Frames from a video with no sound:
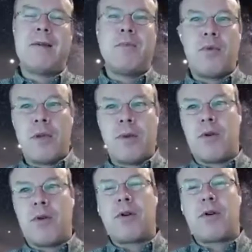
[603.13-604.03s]

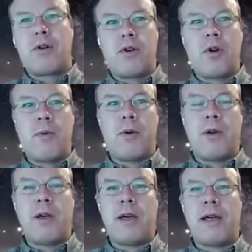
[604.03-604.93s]
polymer
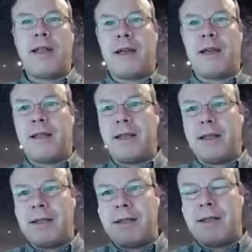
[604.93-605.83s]
couple, and
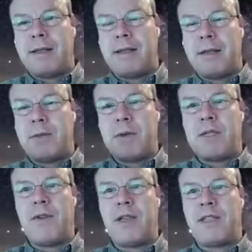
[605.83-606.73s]
this
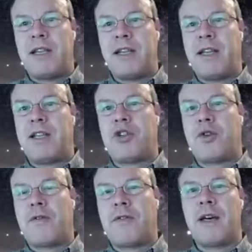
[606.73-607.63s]
specific
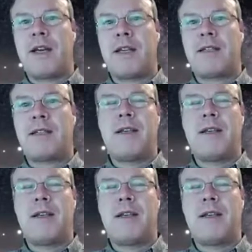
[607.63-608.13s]
signature of gas